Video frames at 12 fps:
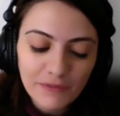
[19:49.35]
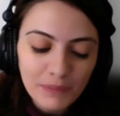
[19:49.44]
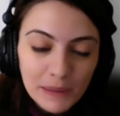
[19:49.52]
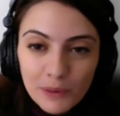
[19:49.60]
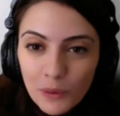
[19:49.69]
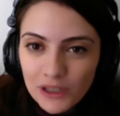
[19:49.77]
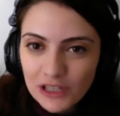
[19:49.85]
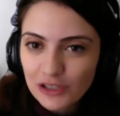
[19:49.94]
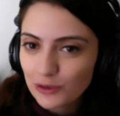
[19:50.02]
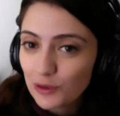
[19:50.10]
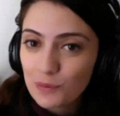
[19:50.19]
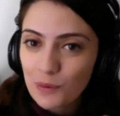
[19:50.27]
people wanted to
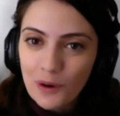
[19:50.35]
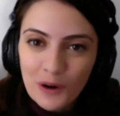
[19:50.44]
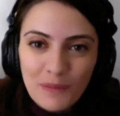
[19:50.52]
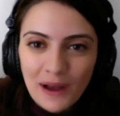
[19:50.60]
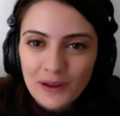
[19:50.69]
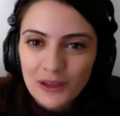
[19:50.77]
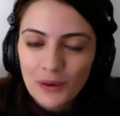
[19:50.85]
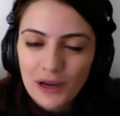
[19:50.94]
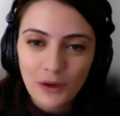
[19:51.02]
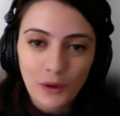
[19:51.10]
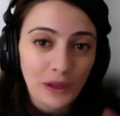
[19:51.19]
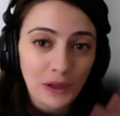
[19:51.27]
learn more about you, I
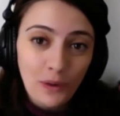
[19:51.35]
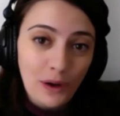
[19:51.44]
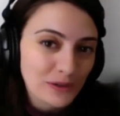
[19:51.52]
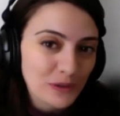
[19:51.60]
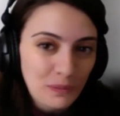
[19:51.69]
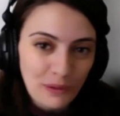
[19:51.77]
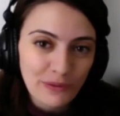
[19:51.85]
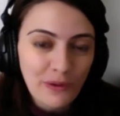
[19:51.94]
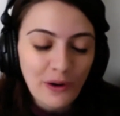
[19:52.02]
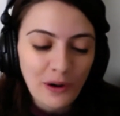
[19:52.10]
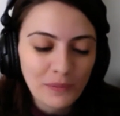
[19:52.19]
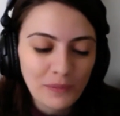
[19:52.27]
know that you also
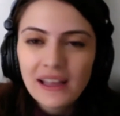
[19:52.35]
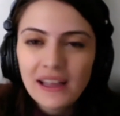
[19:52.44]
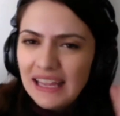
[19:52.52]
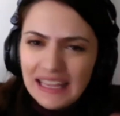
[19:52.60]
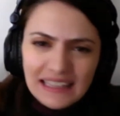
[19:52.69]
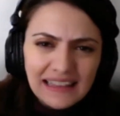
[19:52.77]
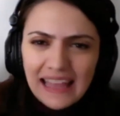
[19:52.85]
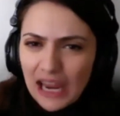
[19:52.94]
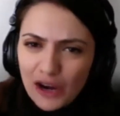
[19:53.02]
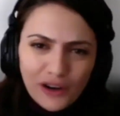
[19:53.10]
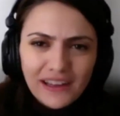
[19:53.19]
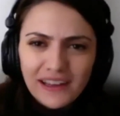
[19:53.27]
perform in the
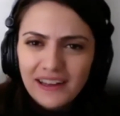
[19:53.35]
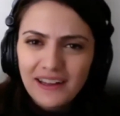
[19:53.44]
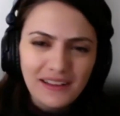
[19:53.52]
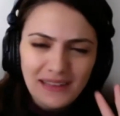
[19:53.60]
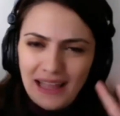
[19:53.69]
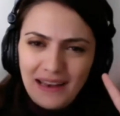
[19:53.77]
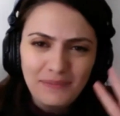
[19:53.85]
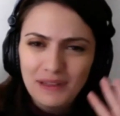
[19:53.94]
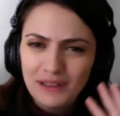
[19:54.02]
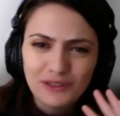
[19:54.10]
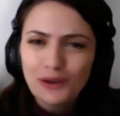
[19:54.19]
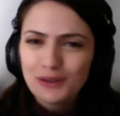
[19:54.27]
area and
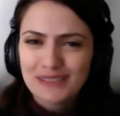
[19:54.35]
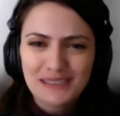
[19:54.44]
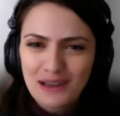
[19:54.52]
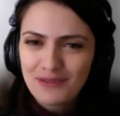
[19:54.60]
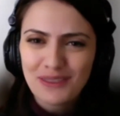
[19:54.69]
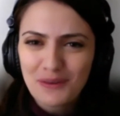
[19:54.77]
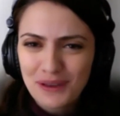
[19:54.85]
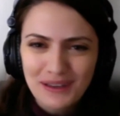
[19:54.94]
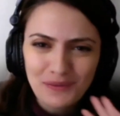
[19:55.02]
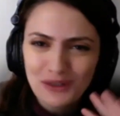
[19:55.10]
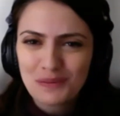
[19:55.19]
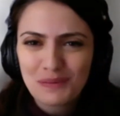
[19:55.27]
close enough that we
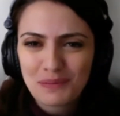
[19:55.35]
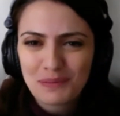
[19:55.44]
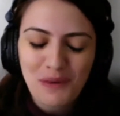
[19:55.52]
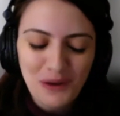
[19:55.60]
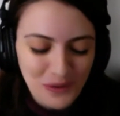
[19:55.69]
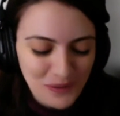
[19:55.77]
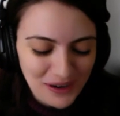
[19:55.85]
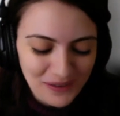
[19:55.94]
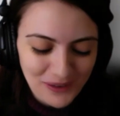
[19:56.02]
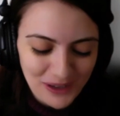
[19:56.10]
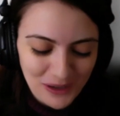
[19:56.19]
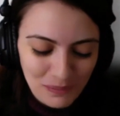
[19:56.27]
should be promoting
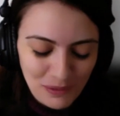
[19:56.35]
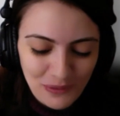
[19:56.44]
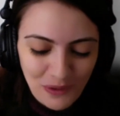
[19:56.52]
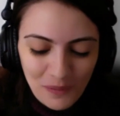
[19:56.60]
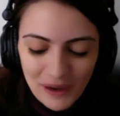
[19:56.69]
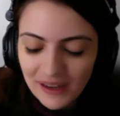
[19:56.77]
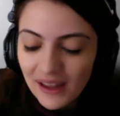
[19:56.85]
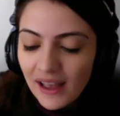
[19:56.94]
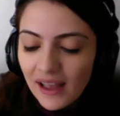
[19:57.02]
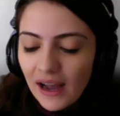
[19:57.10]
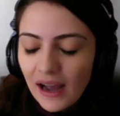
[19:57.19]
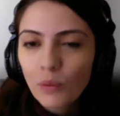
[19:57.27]
where you're performing.
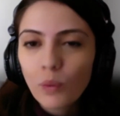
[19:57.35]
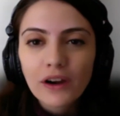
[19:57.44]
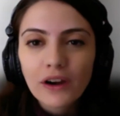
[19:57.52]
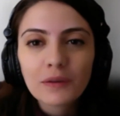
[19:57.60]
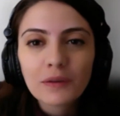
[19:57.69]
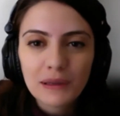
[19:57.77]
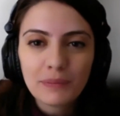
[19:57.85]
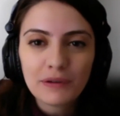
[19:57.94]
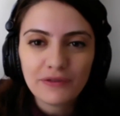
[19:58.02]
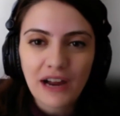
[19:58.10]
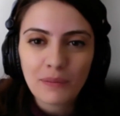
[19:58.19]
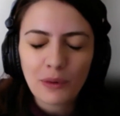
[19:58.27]
Where could people
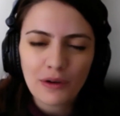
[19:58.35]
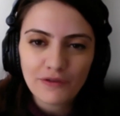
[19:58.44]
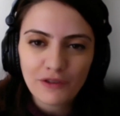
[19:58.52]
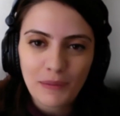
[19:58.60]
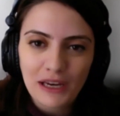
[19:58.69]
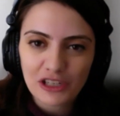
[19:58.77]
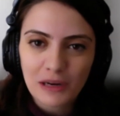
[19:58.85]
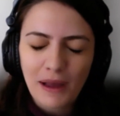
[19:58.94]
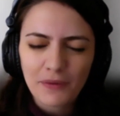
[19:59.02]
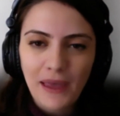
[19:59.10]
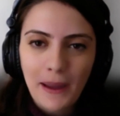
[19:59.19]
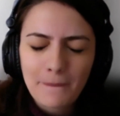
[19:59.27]
find more information about
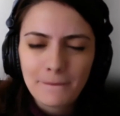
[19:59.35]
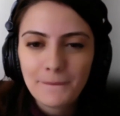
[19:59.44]
that?